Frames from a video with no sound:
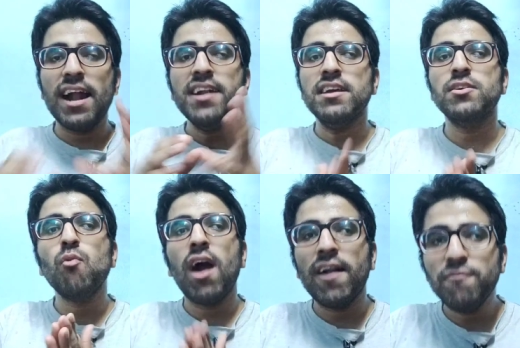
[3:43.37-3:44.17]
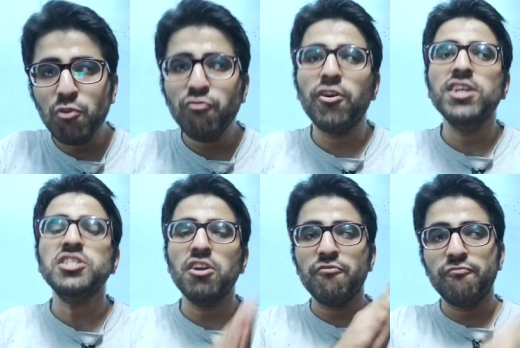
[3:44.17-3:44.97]
that you have to
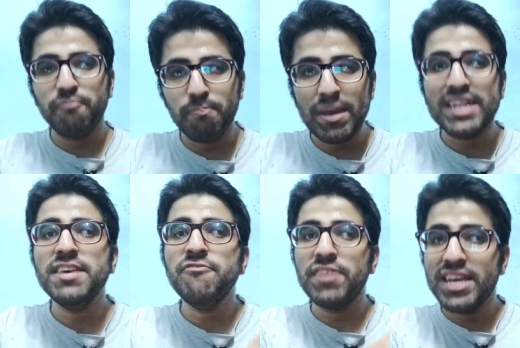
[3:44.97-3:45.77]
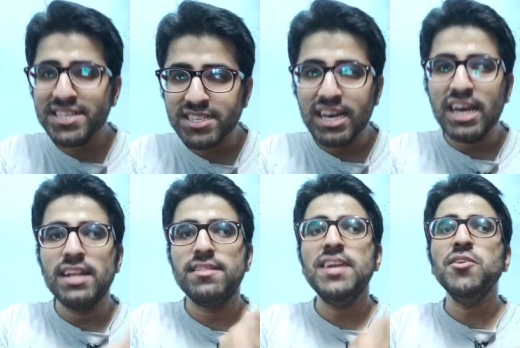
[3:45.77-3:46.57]
first pay the fees,
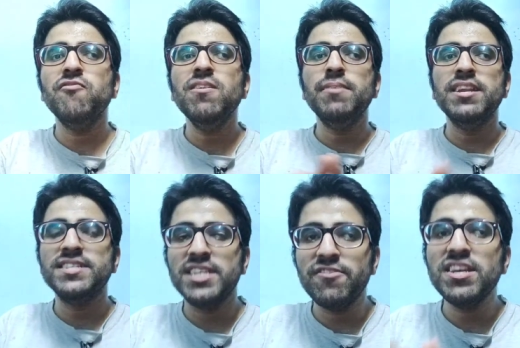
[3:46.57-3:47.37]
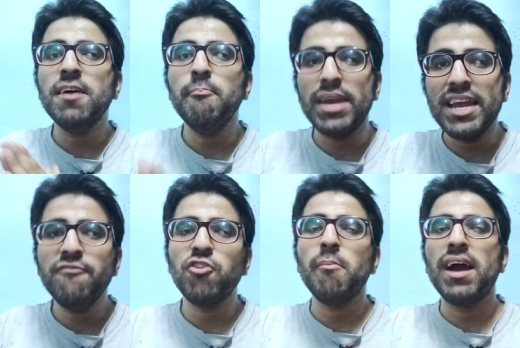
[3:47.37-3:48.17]
then you will be receiving a mail
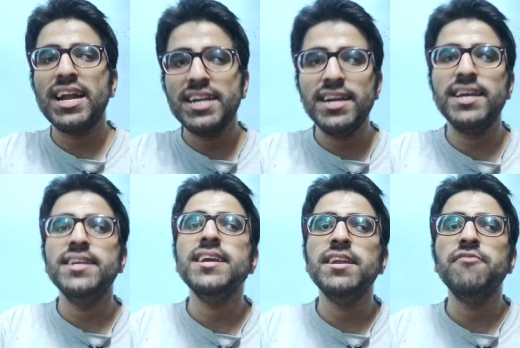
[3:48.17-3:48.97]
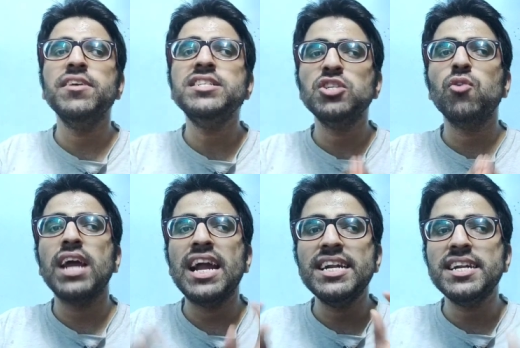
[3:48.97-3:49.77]
from I I T Delhi in which
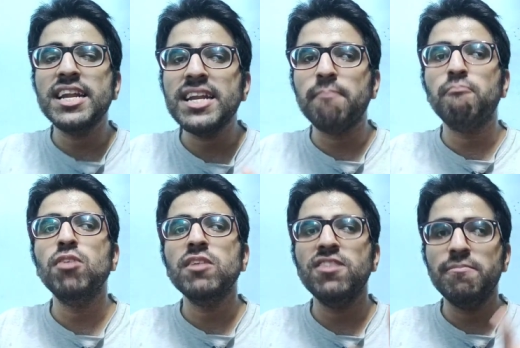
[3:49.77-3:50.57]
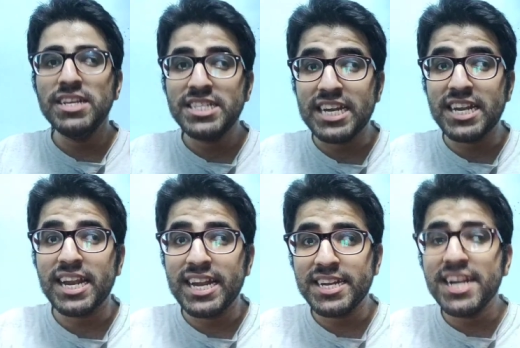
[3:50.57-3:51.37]
your entry number will be
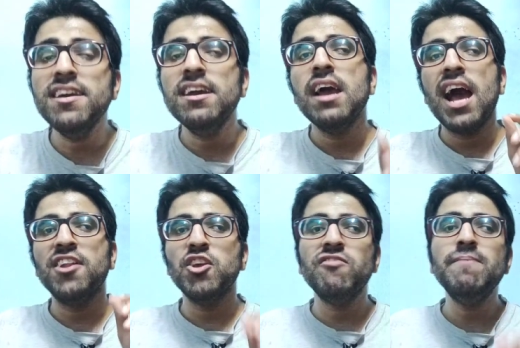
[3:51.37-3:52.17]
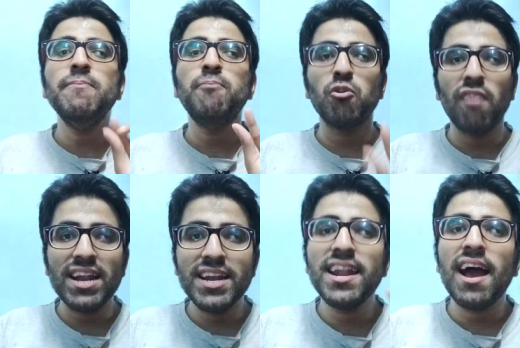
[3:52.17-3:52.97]
generated and you will be
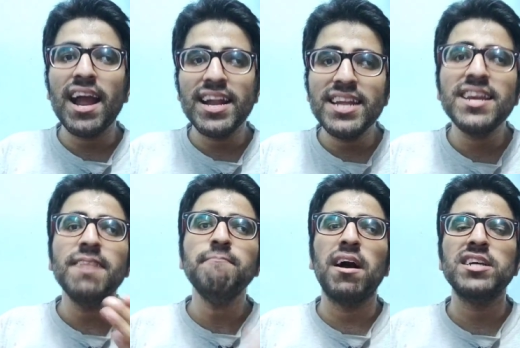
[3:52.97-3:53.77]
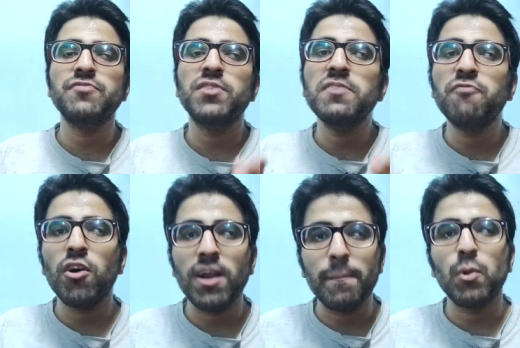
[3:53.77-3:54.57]
provided I D and password
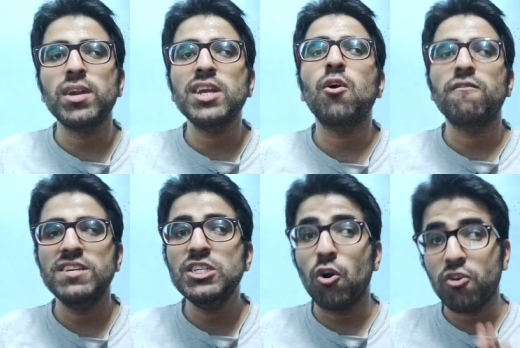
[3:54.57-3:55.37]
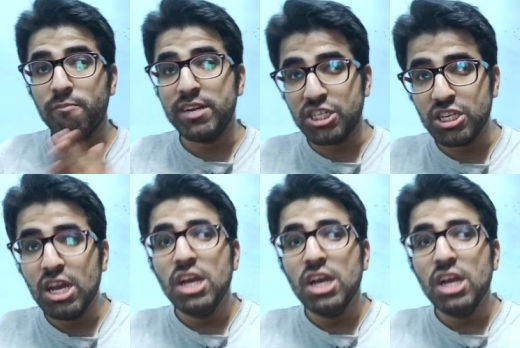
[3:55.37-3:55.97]
for uploading of the documents.